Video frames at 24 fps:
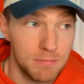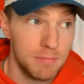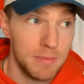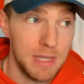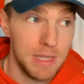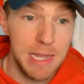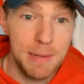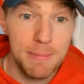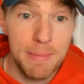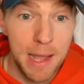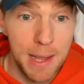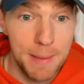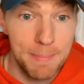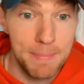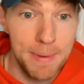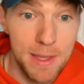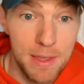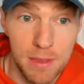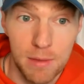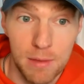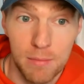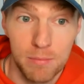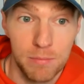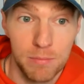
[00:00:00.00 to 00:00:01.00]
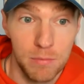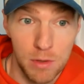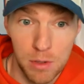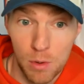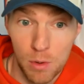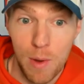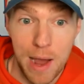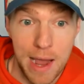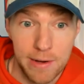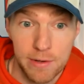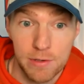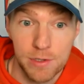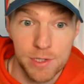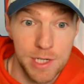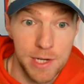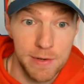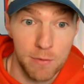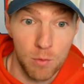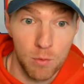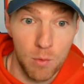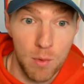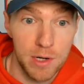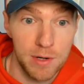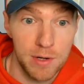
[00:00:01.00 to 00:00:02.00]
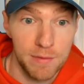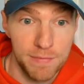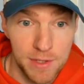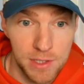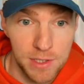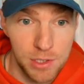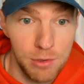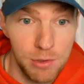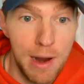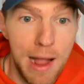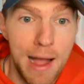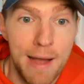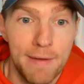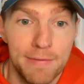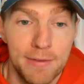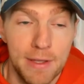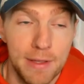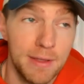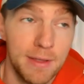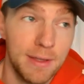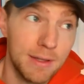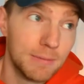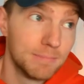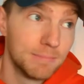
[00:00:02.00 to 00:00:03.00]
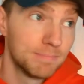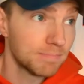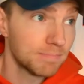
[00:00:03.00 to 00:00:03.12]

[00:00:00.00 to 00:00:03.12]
he might be the wide receiver 1 of this draft. I think